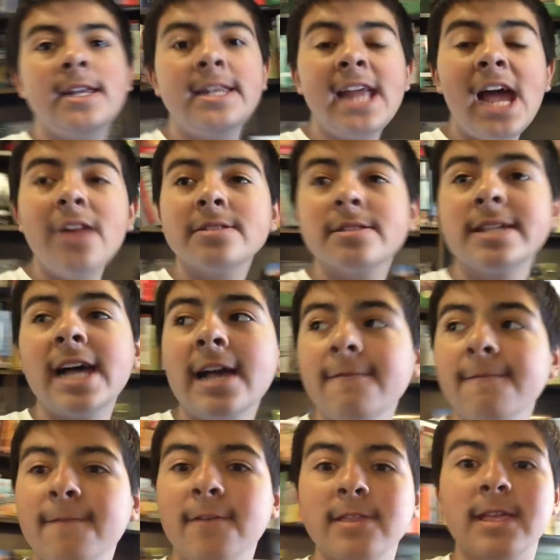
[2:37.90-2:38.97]
Now it's
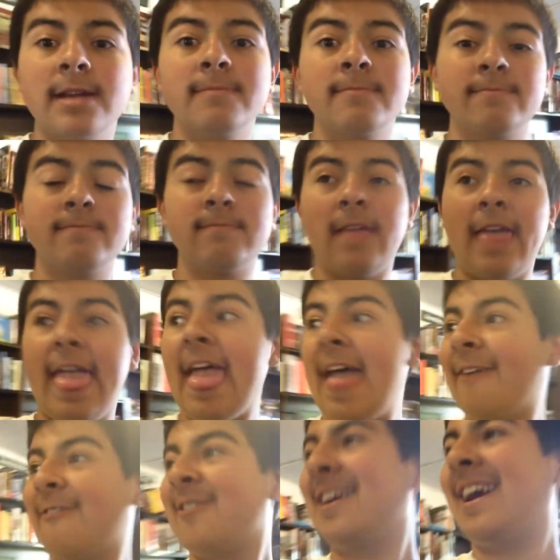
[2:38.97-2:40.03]
time for them. Eh,
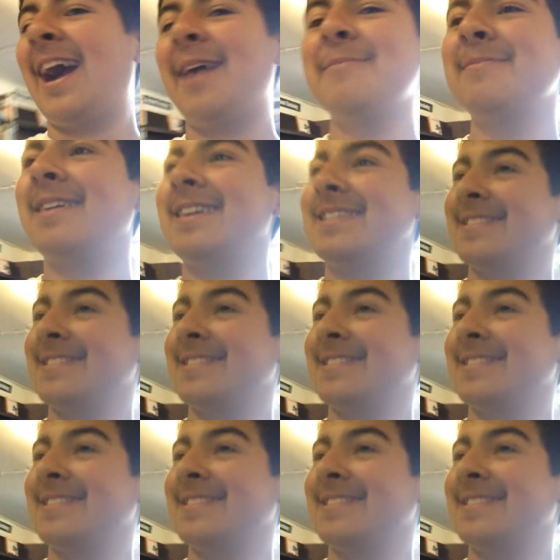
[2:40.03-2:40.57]
for um,